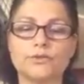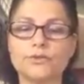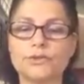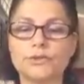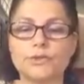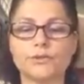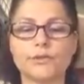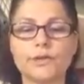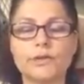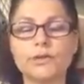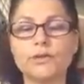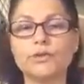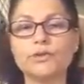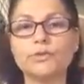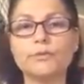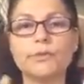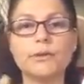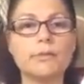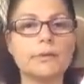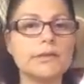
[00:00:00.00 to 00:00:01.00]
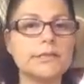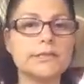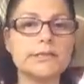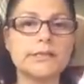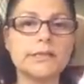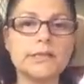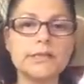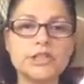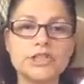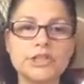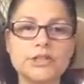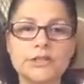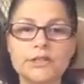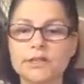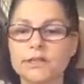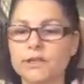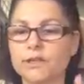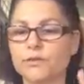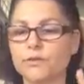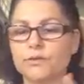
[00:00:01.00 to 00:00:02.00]
So it could be meditation,
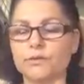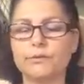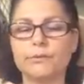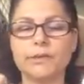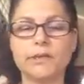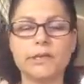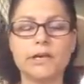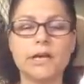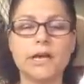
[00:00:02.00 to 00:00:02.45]
it could be